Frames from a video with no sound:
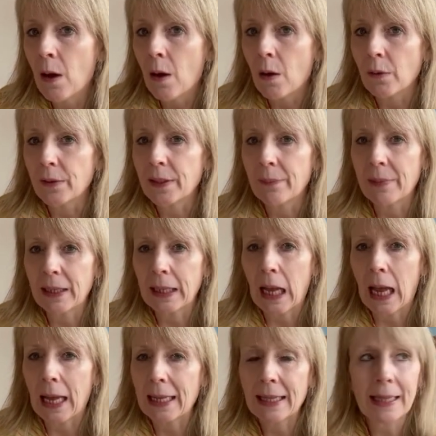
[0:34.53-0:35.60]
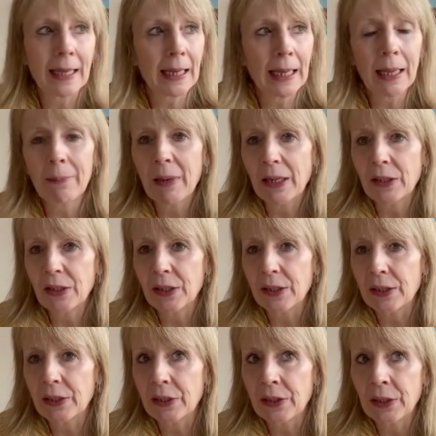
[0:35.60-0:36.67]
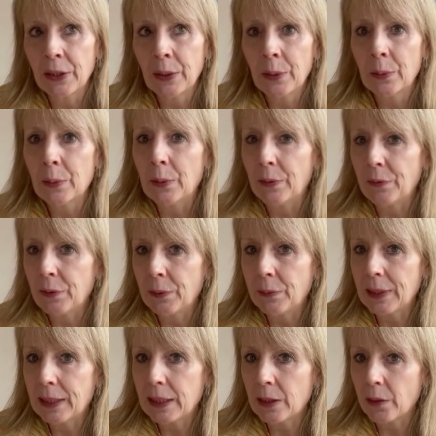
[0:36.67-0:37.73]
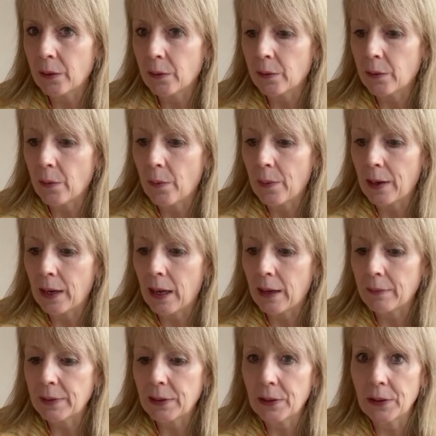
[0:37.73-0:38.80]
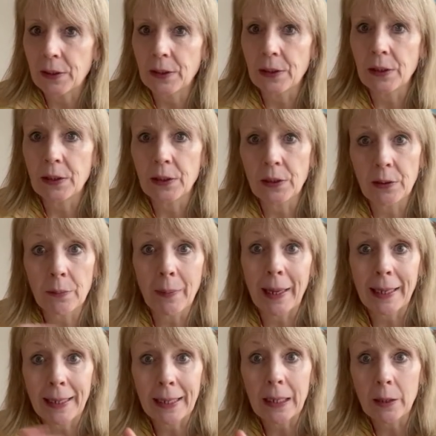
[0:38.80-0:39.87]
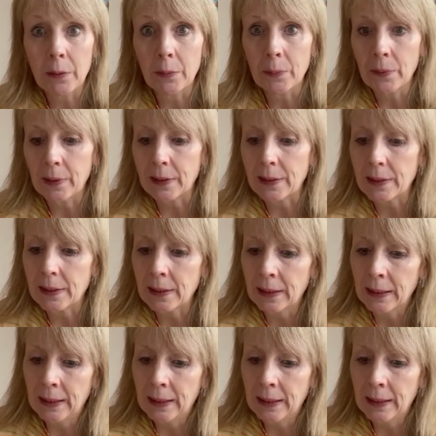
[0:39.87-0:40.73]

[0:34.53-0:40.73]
on something that I think I mentioned a few weeks ago when I was starting to do my eco prints.